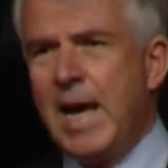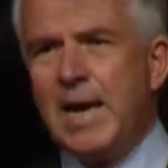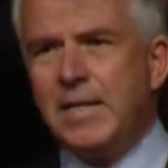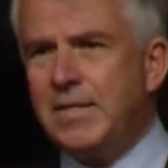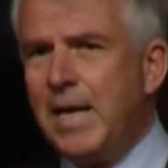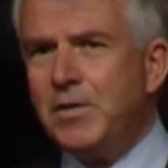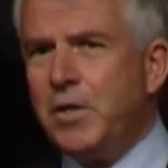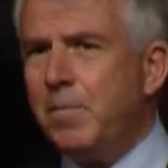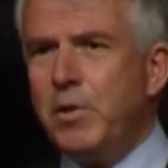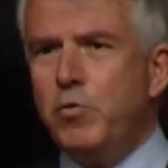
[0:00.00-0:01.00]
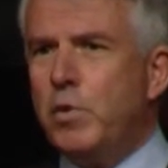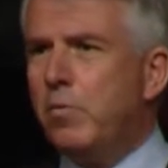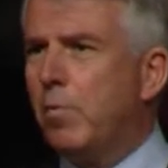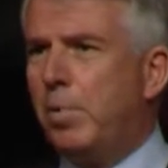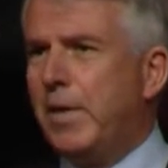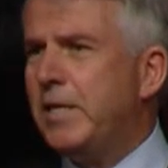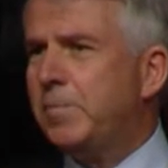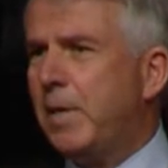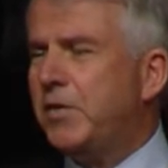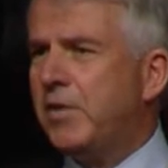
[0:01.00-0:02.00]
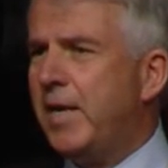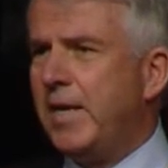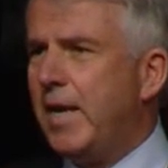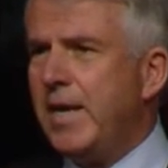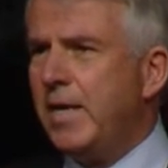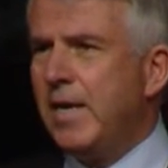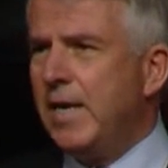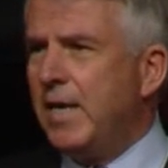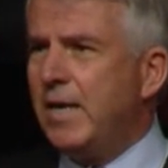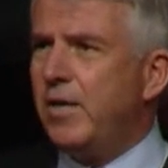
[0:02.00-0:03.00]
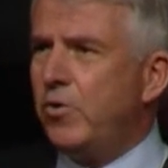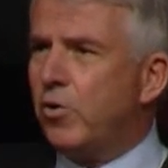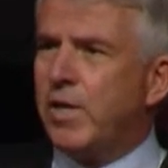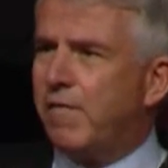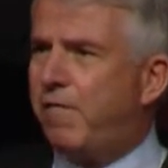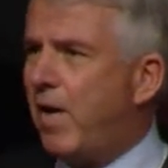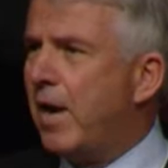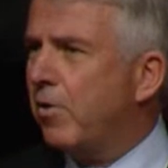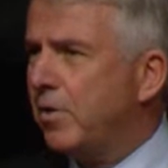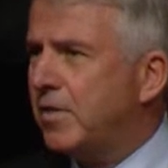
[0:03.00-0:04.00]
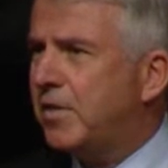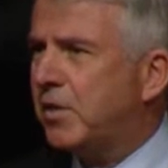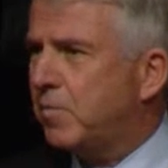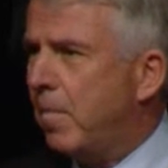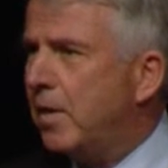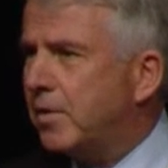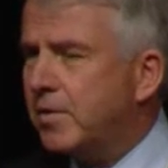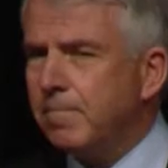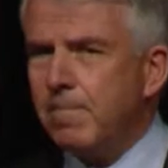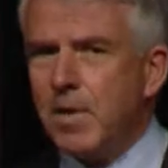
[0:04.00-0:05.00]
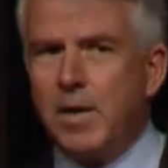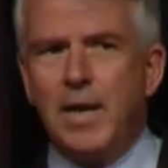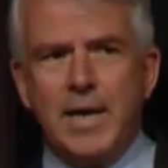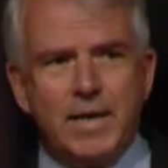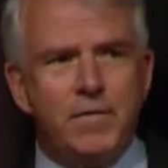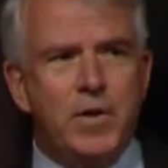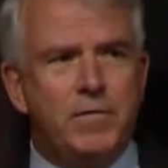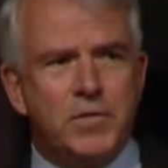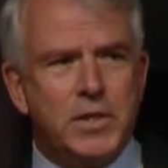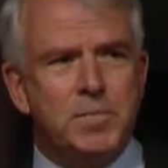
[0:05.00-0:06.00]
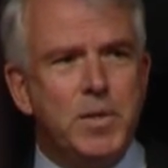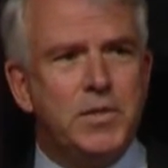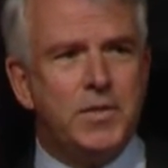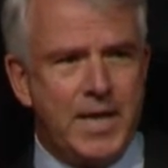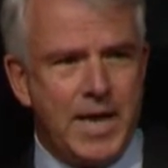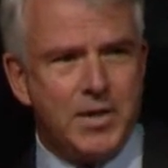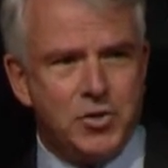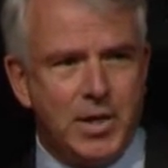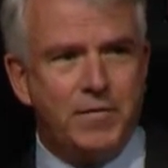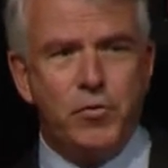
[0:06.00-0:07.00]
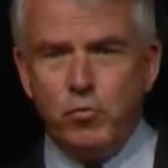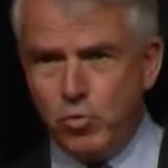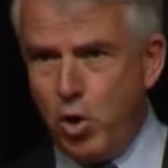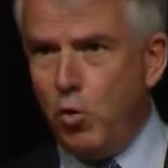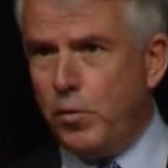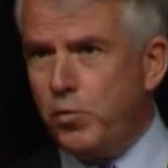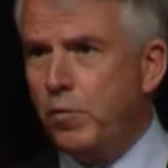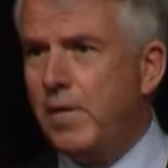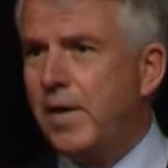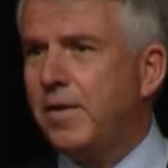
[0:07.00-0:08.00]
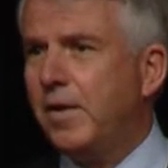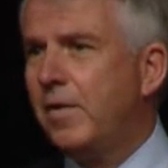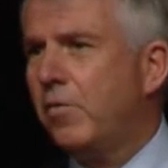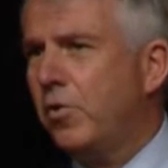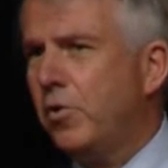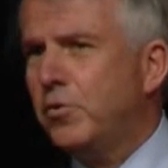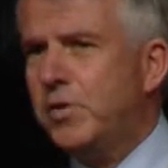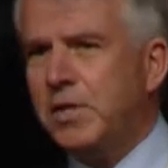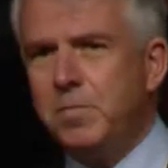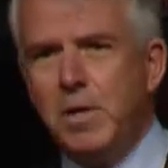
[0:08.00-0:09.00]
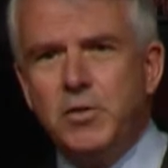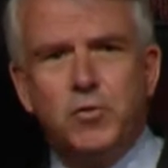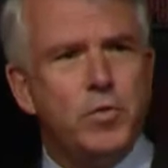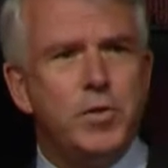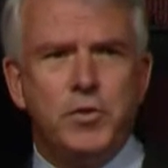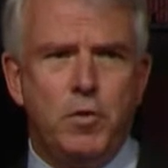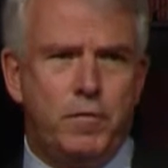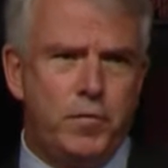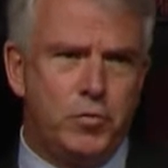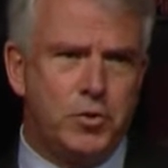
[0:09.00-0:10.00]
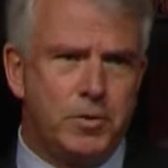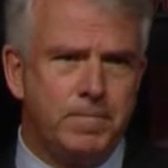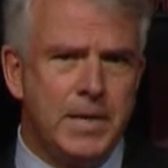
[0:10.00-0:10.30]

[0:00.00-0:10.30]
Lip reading: And it's not something you can replace by saying, hey, you're going to get fired in 6 months. Unlike if you have 6 months of cash left, you know that you've got to deliver in those 6 months or there's no future.